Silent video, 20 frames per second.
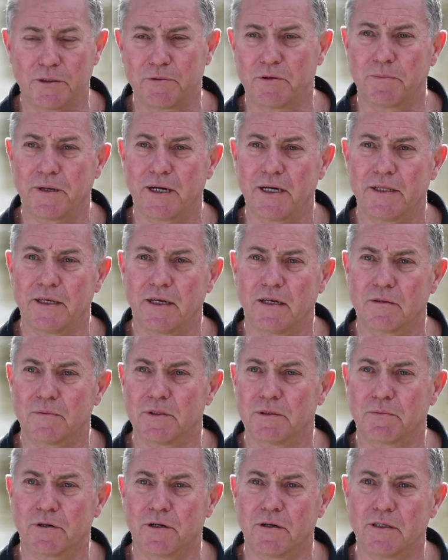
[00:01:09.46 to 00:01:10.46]
people pay the
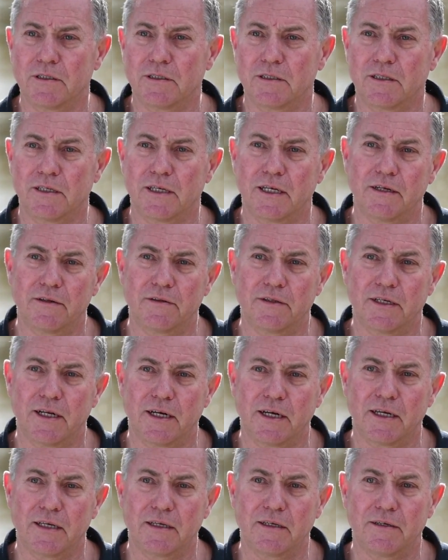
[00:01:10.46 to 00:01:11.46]
ultimate price at the end of the
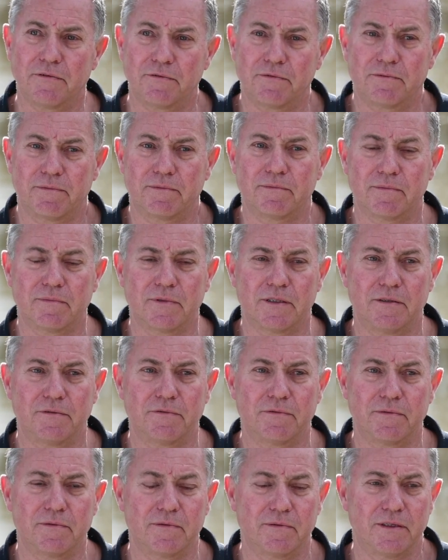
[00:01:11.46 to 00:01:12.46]
day if, if,
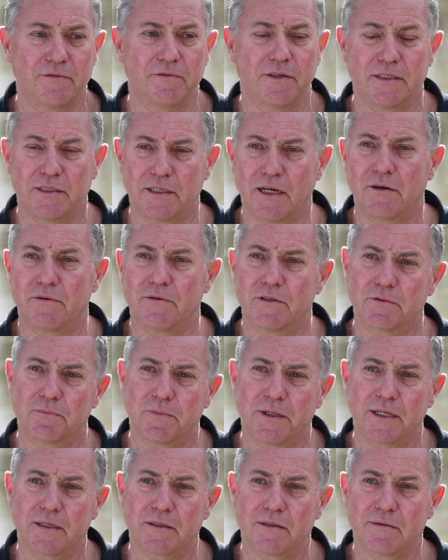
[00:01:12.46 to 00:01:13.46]
if they don't
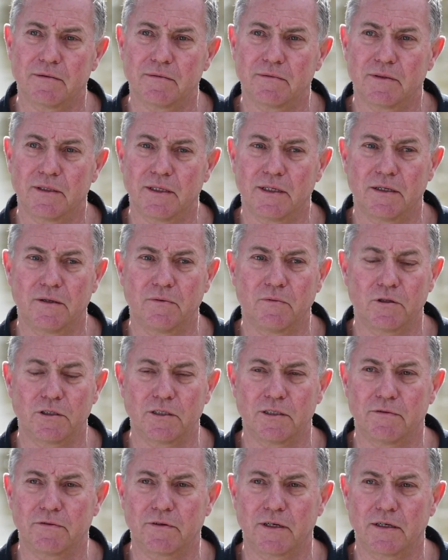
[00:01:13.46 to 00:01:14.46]
respect uh,
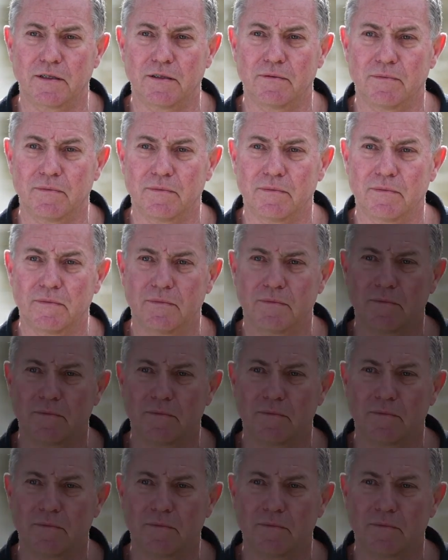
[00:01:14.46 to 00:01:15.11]
what's in front of them.